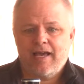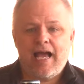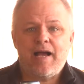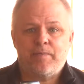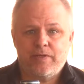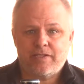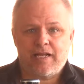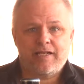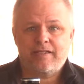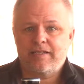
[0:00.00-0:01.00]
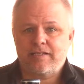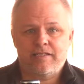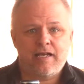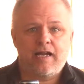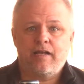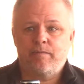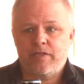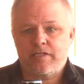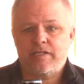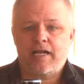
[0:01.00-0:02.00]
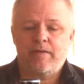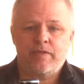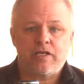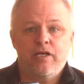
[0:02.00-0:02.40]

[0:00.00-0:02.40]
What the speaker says: happens. Like, this is not him. This is not him.